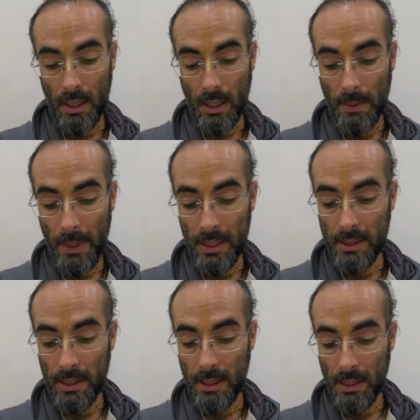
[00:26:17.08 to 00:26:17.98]

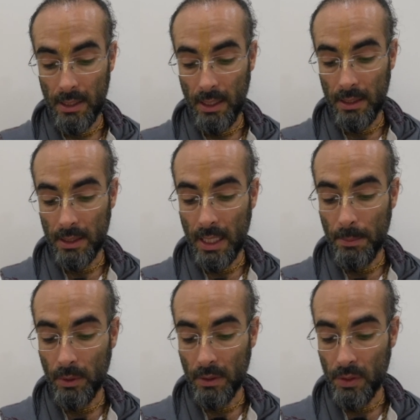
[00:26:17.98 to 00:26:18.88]
commenced in the
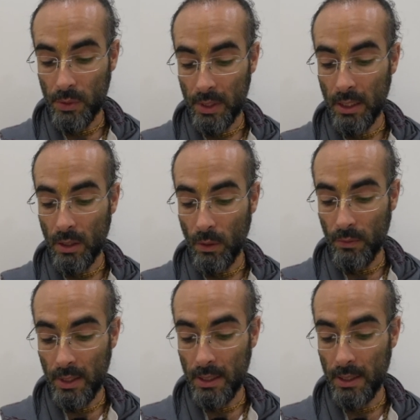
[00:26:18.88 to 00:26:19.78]
temple of Sri
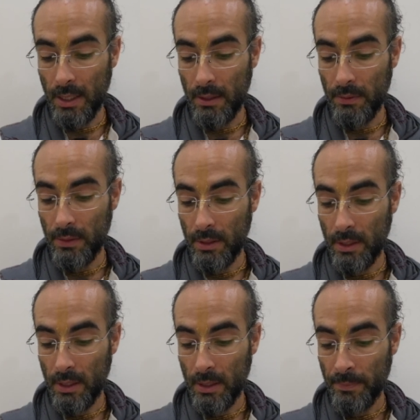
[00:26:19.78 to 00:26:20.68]
Govindadev,
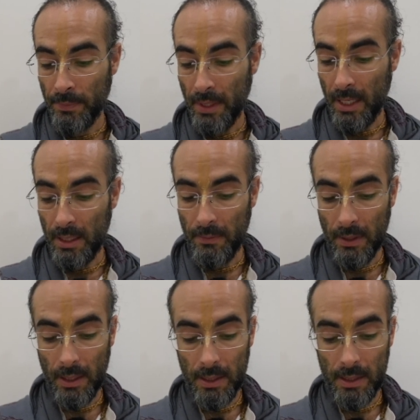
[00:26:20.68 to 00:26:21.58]
and the
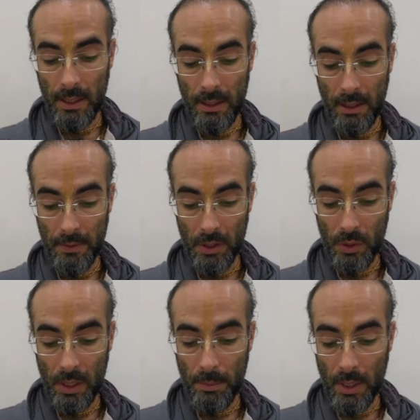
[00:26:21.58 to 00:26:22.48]
validity of the
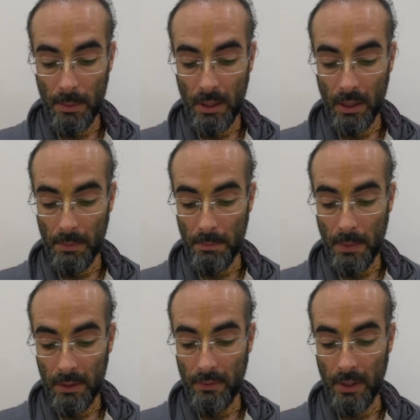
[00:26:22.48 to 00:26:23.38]
Sri Brahma
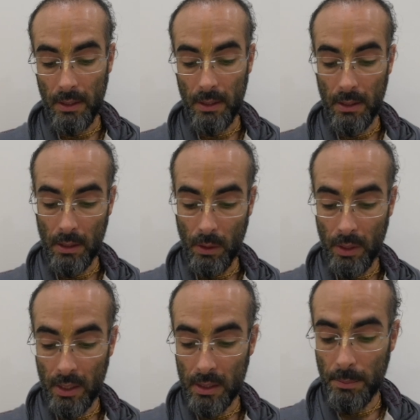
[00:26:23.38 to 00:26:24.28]
Madhva
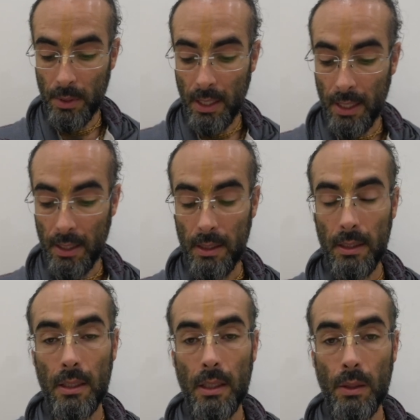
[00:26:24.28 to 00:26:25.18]
Gaudiya Sampradaya
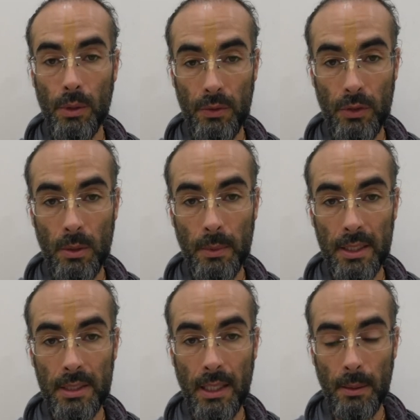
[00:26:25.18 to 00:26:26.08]
was firmly
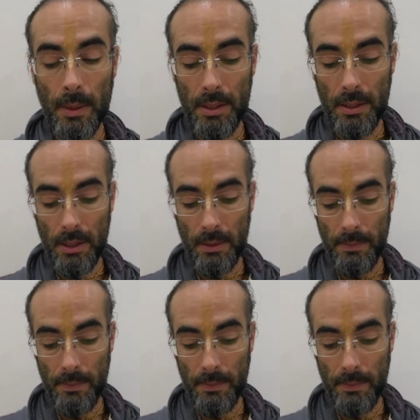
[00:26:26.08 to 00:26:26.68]
established.